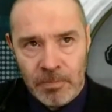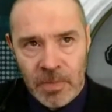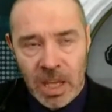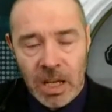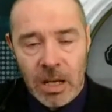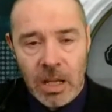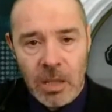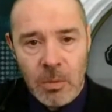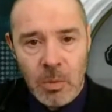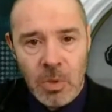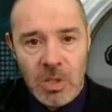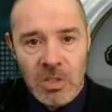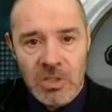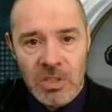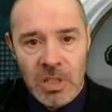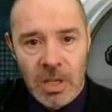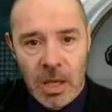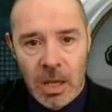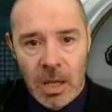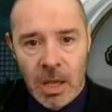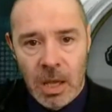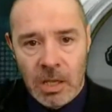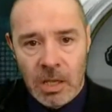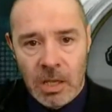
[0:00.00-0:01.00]
In other words,
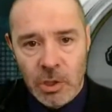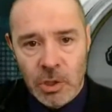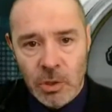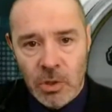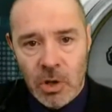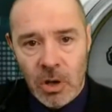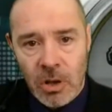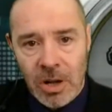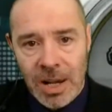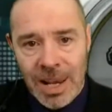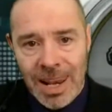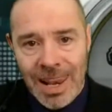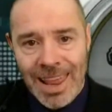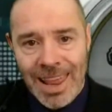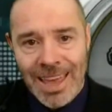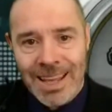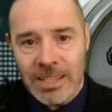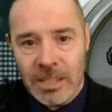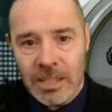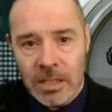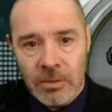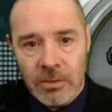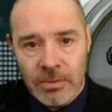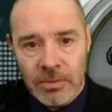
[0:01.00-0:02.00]
you got
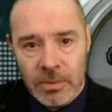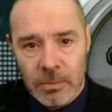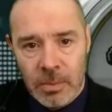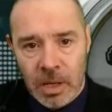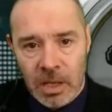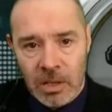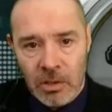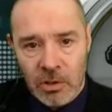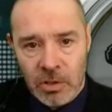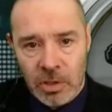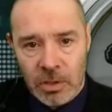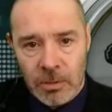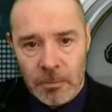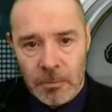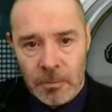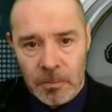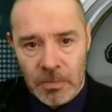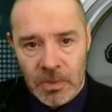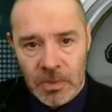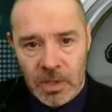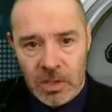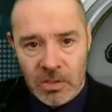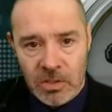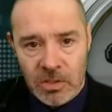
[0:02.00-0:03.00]
less information
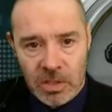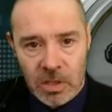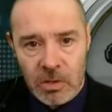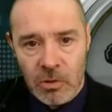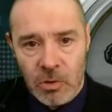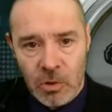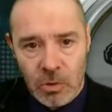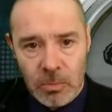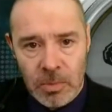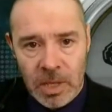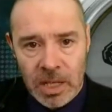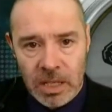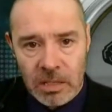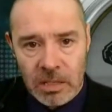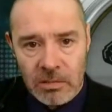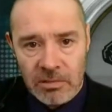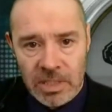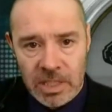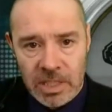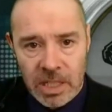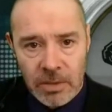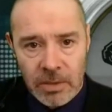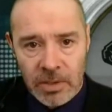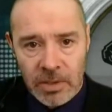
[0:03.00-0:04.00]
than social media
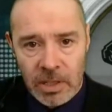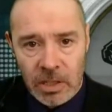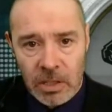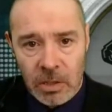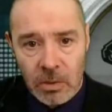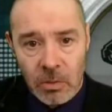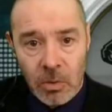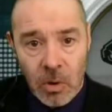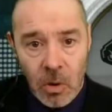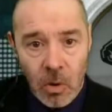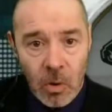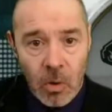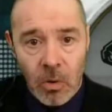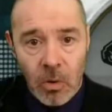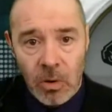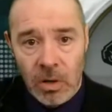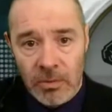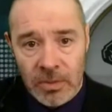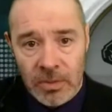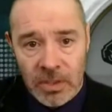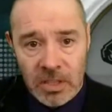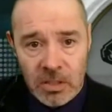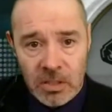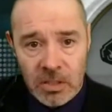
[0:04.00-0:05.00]
is giving you all
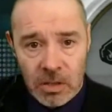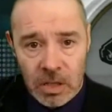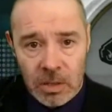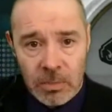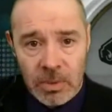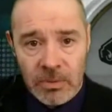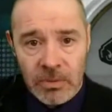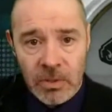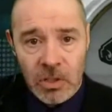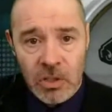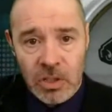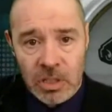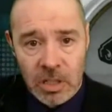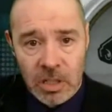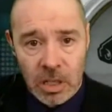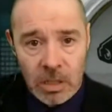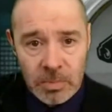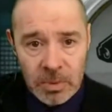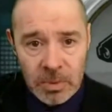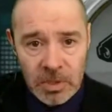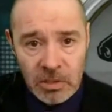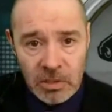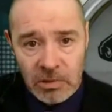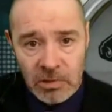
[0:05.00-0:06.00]
of the time if you just
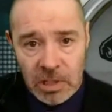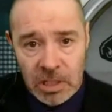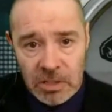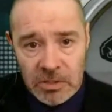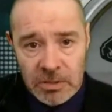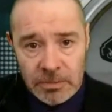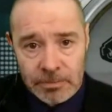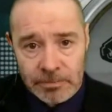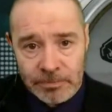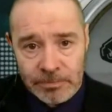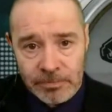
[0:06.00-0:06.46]
open your ears.